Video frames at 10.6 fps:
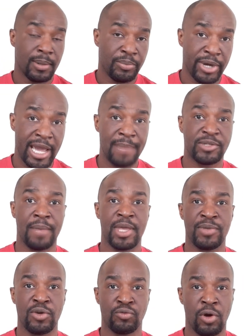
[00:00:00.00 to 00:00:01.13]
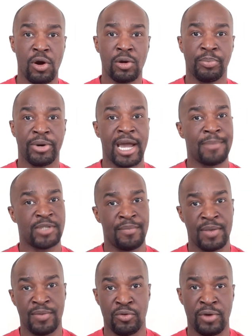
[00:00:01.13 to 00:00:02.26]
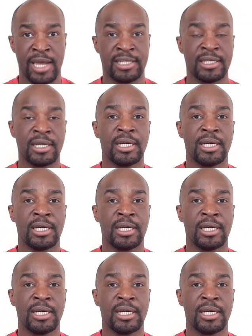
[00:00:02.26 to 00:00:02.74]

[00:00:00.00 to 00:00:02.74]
Perhaps I may be wrong, perhaps I may be right.